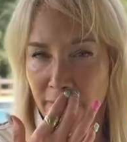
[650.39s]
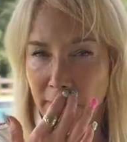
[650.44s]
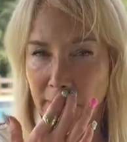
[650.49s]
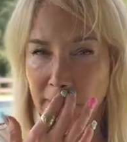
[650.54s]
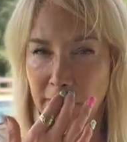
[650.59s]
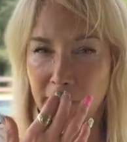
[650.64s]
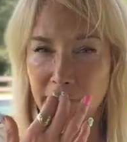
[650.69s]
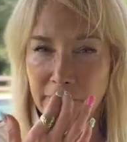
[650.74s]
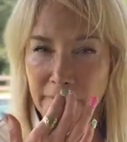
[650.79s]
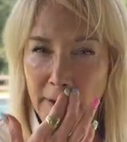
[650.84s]
But in
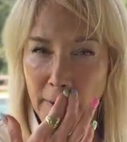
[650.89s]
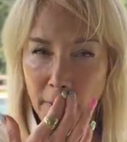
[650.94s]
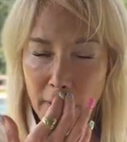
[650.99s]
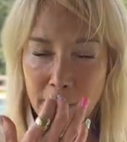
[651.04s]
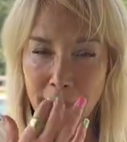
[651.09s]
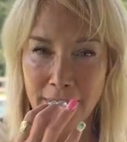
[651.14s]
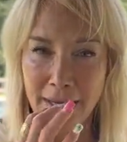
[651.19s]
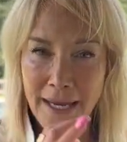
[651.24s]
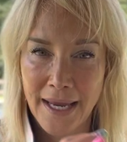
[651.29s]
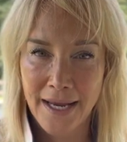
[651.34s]
the very
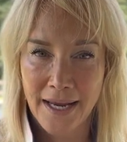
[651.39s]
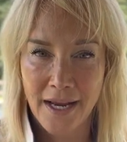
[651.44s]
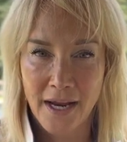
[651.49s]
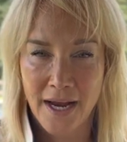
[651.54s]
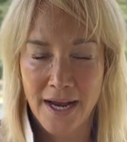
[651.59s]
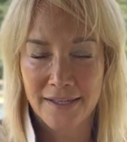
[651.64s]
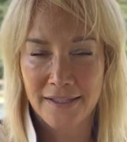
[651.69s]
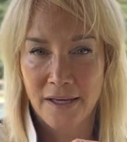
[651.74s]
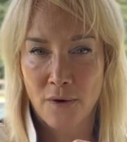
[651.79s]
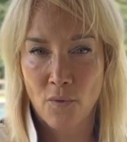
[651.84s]
beginning,
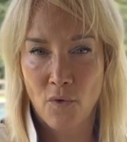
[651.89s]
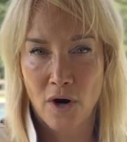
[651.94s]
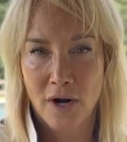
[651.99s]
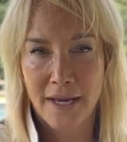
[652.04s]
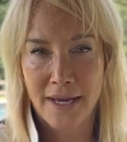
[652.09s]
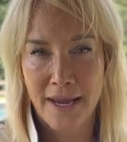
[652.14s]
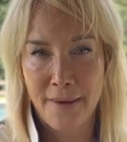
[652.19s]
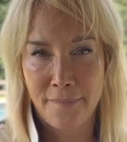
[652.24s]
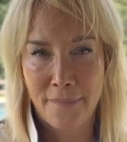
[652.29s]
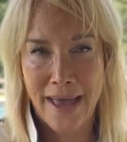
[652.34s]
guys, I wanna
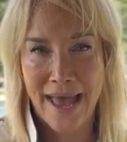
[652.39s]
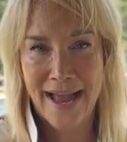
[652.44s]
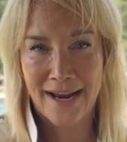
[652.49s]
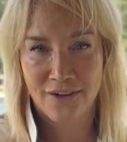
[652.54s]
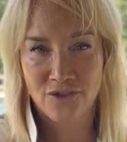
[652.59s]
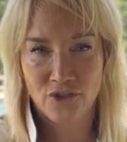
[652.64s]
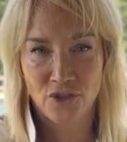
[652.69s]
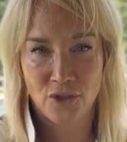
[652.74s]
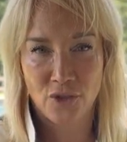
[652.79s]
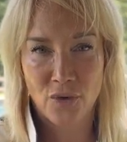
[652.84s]
get back
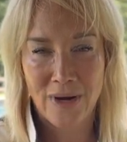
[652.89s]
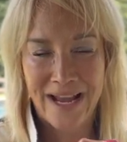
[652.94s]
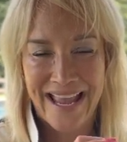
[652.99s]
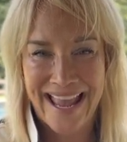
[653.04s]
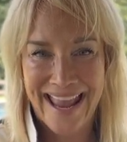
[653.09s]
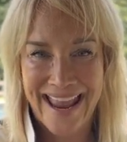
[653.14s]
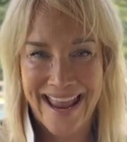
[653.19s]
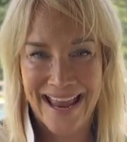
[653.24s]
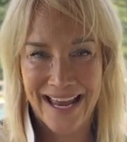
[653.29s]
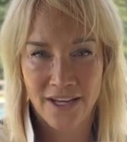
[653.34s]
to
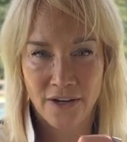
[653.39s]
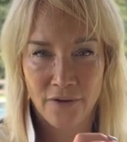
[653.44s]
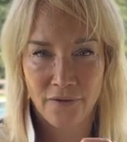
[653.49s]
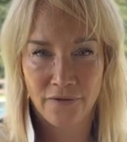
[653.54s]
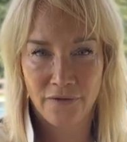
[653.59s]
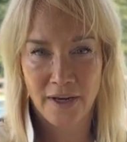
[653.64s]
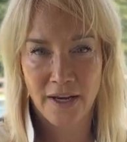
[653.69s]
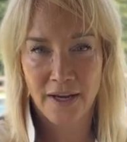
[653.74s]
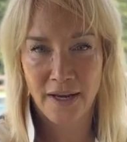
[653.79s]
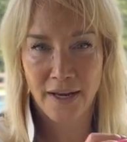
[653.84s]
hand
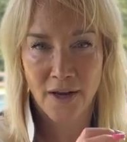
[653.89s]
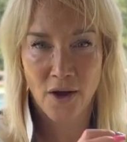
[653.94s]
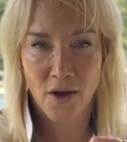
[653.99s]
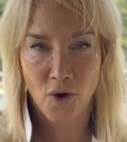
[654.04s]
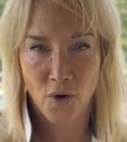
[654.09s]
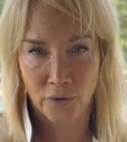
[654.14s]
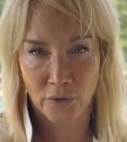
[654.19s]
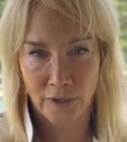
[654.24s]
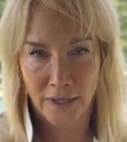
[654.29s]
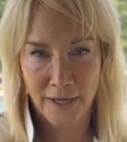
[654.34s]
feeding
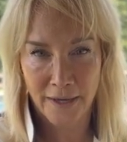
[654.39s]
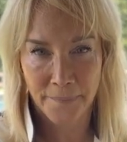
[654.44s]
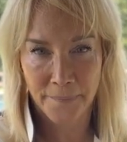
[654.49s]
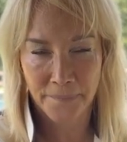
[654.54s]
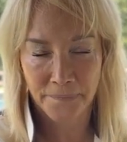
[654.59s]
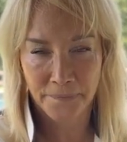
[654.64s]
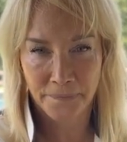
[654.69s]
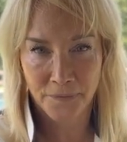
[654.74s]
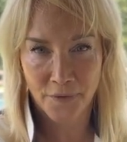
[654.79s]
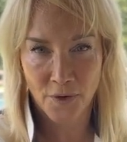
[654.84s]
only,
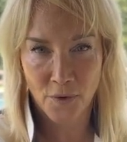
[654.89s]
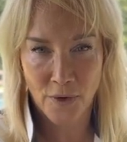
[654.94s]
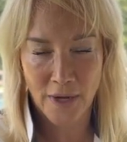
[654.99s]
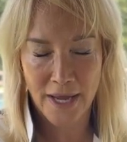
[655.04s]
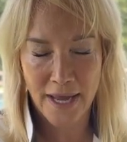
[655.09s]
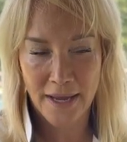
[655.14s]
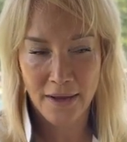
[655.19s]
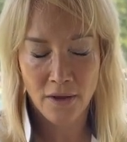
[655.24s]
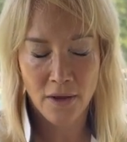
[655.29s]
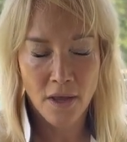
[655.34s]

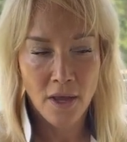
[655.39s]
okay?